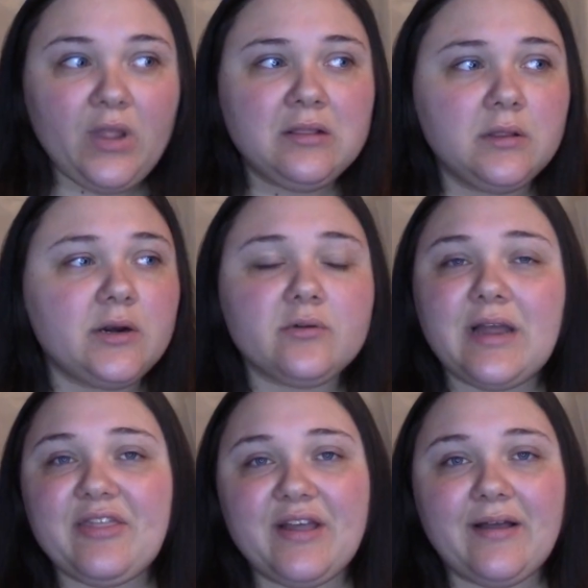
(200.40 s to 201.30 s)

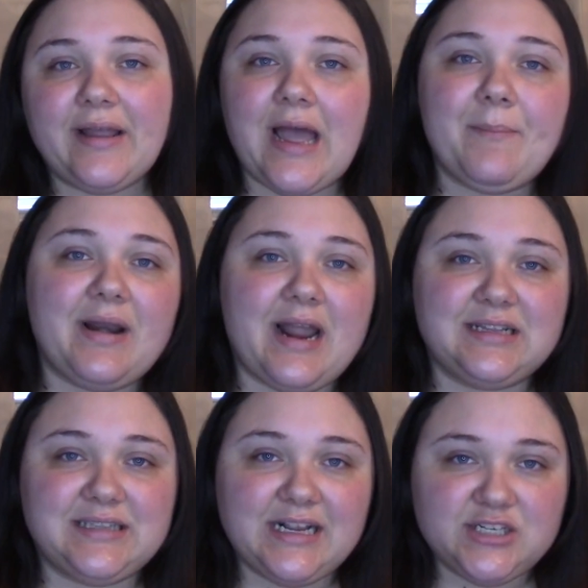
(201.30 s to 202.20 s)
Literally, I think like at my
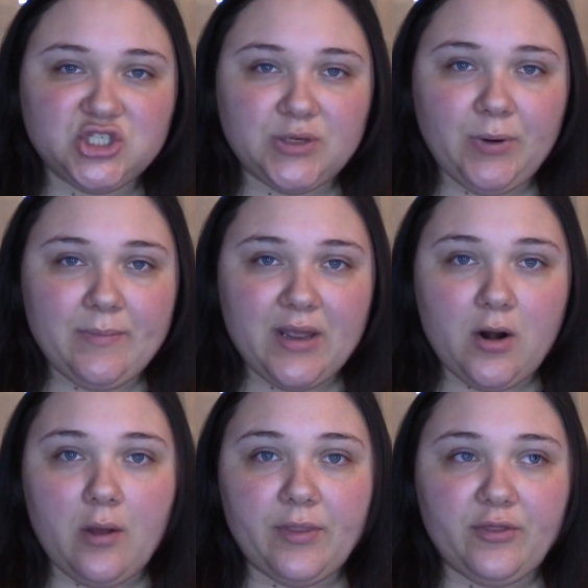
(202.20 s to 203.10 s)
next dietitian
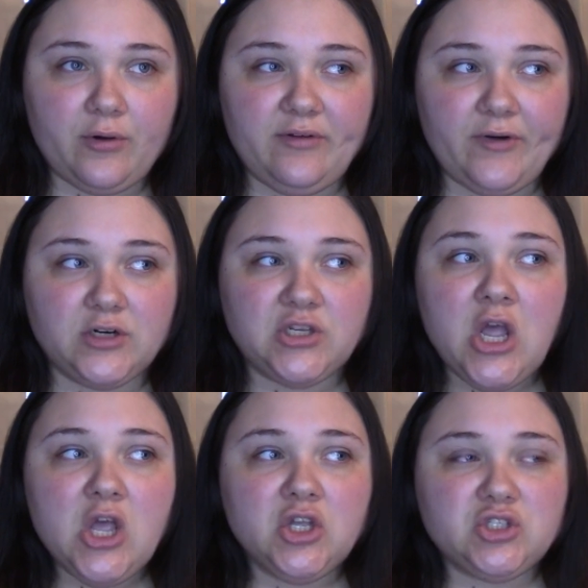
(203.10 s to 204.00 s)
appointment on the
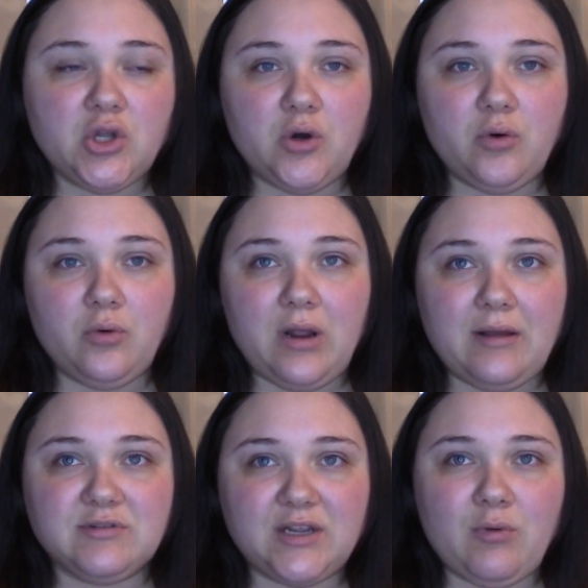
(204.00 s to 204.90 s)
31st. So
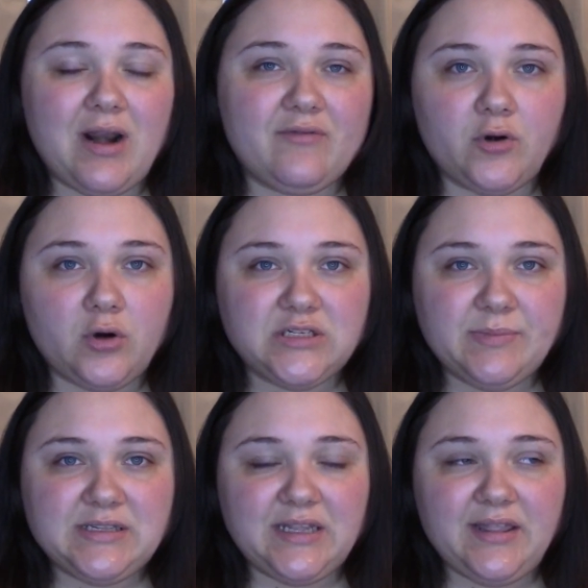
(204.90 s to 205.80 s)
it was like right after
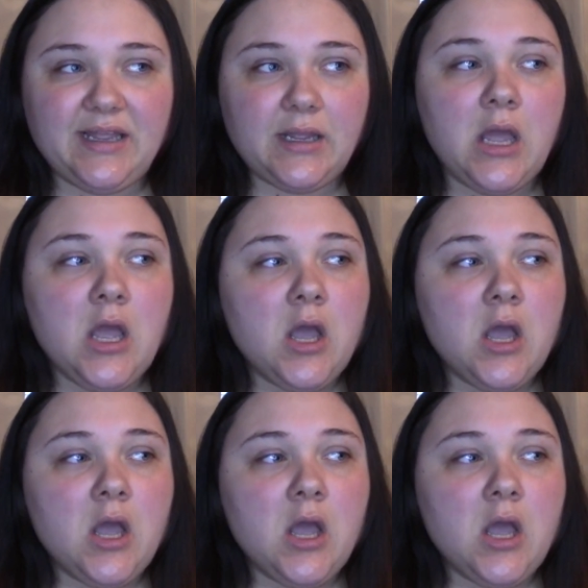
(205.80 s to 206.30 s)
Christmas, I think.